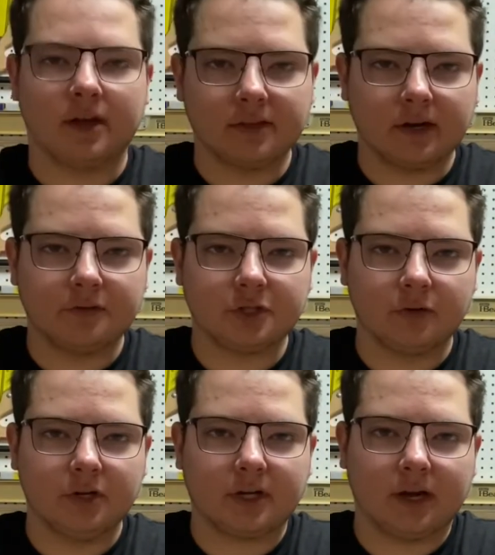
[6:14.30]
that I've shown
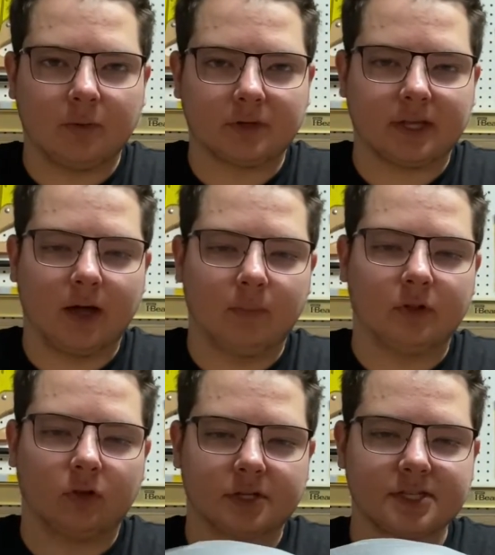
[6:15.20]
you kind of what the helmet
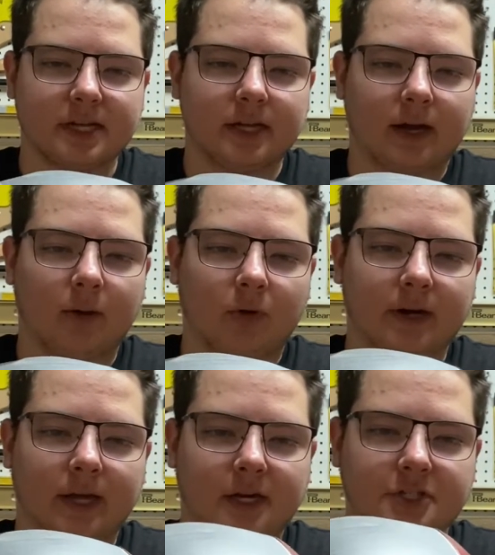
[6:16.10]
looks like, I want
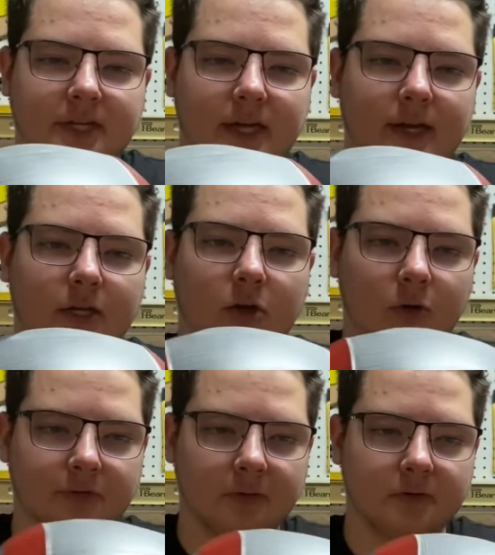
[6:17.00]
to actually kind of go
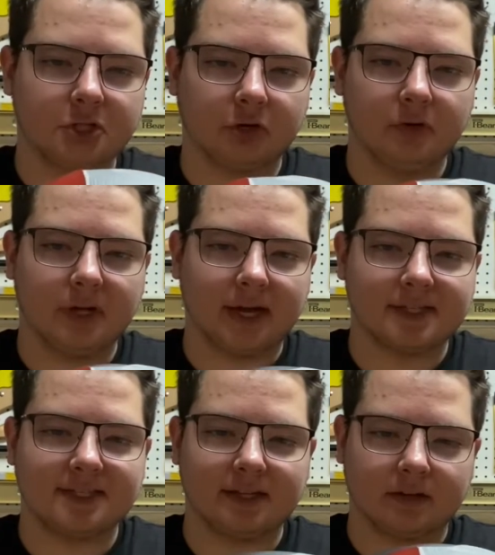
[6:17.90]
through and show you
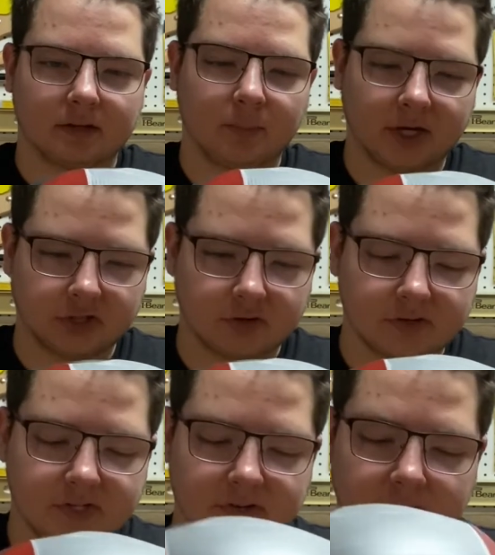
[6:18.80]
guys the
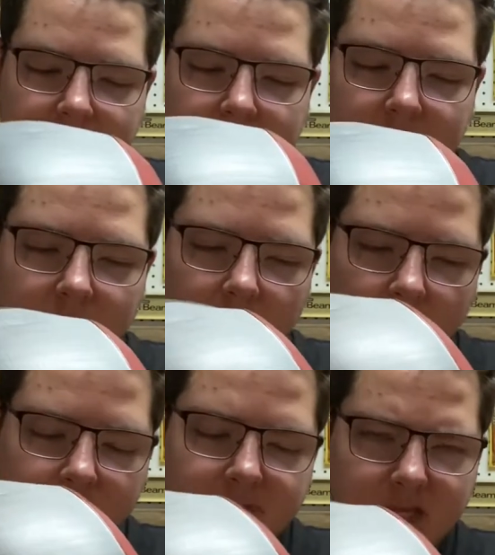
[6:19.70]
pictures
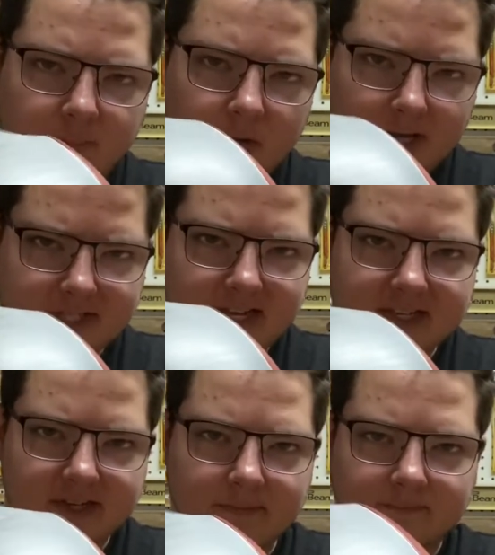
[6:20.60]
of the
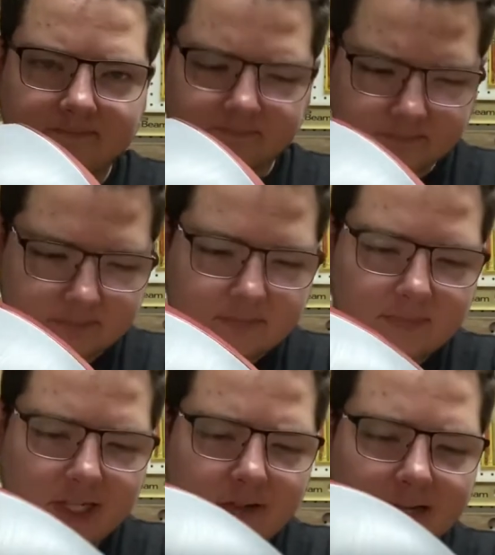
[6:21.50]
process.
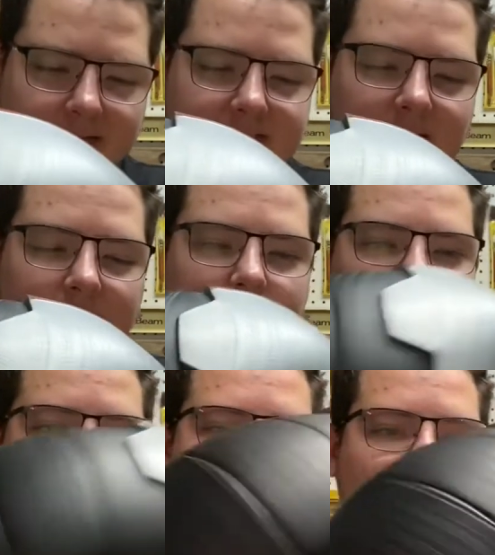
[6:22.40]
Like I said, I don't
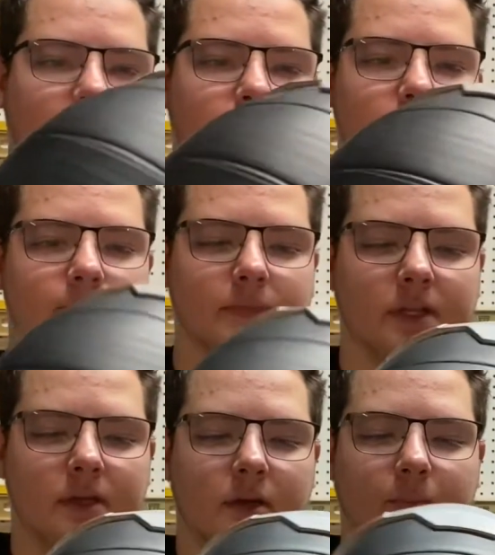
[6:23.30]
have a ton of them,
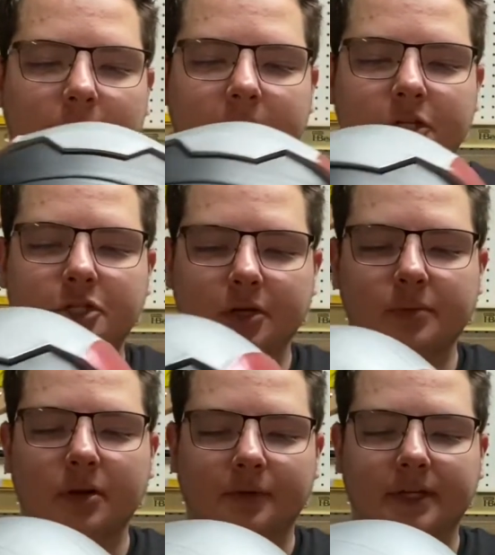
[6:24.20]
but you should
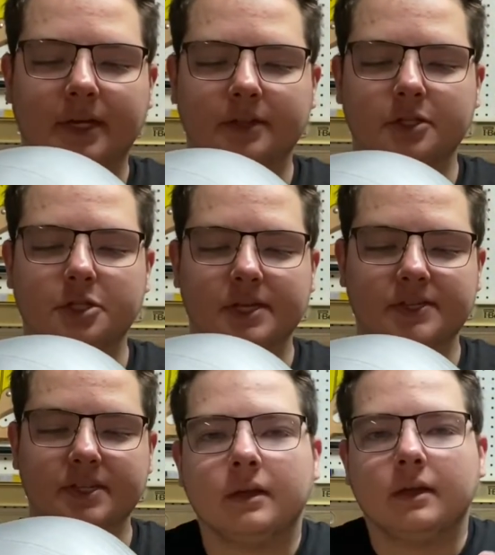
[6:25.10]
be able to get the
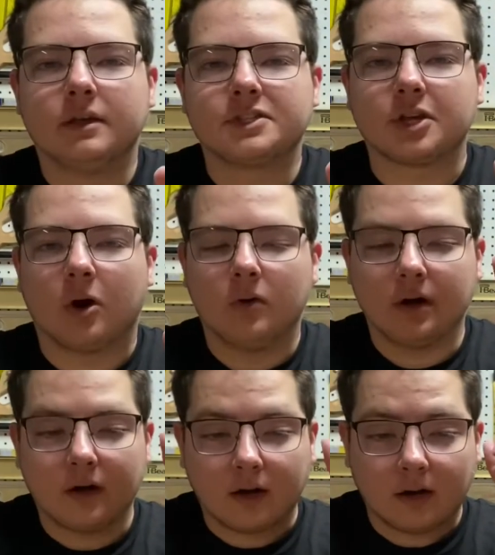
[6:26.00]
gist. So
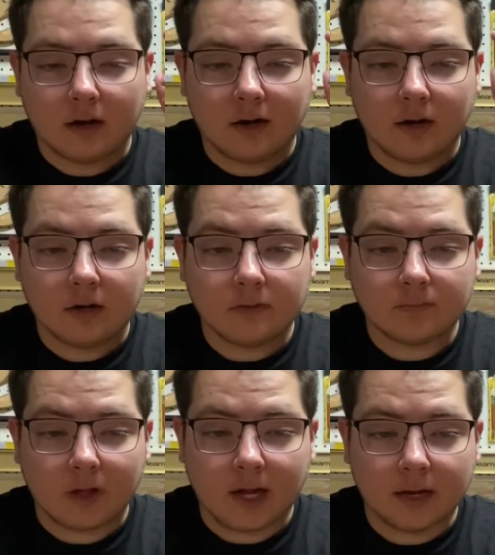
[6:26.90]

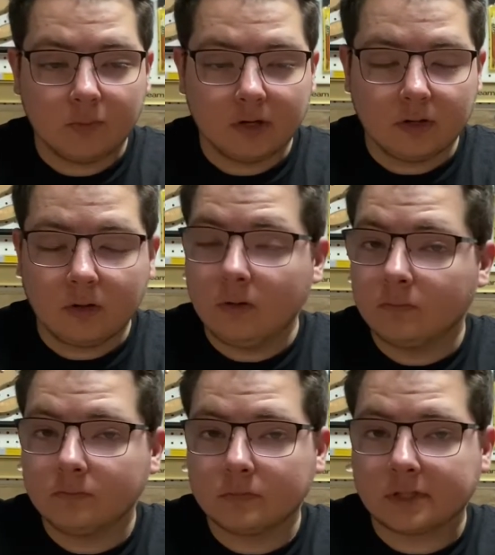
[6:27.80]
I will
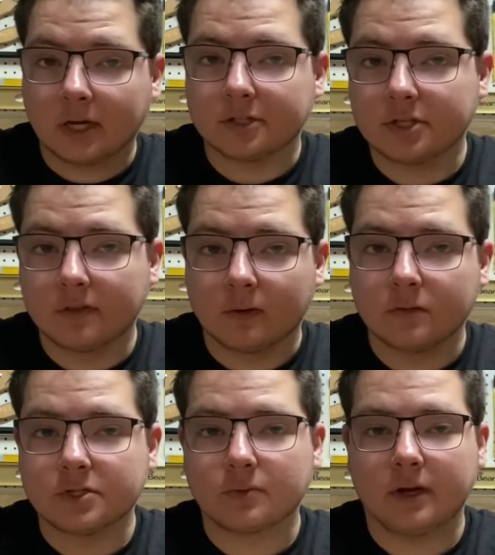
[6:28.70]
cut to
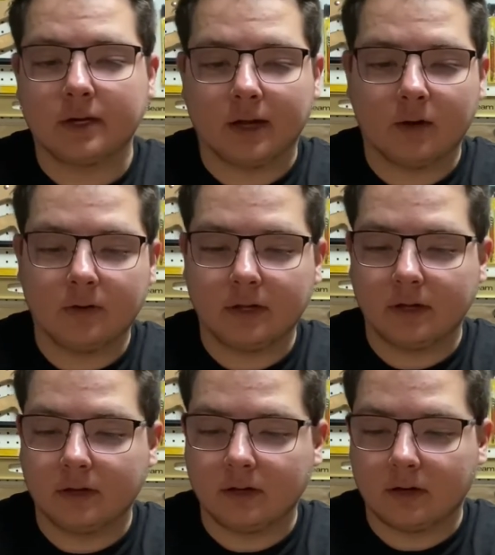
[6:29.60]
those right now,
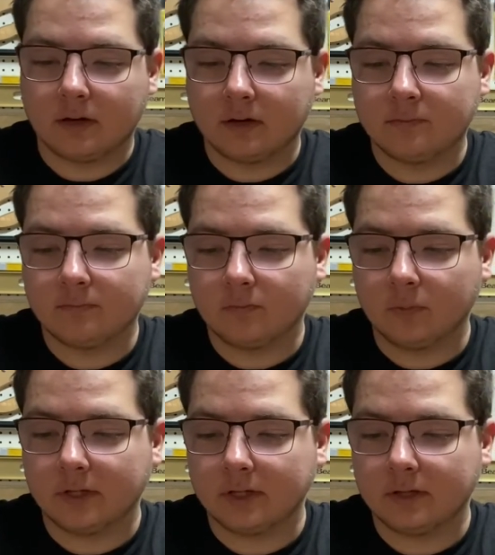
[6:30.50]
and
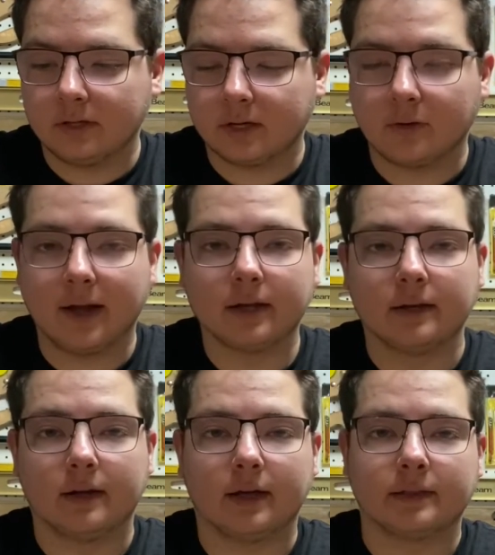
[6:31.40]
we can get cracking
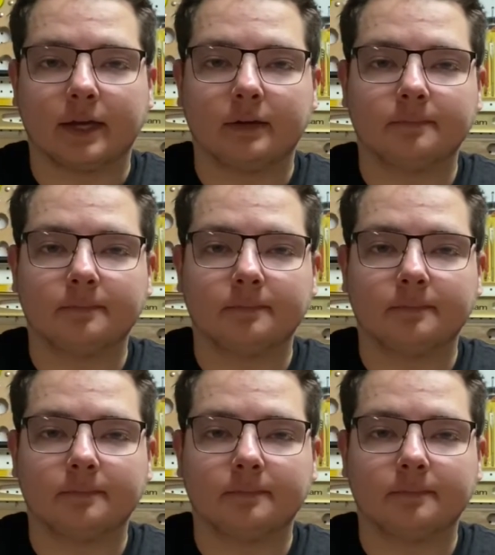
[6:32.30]
on that.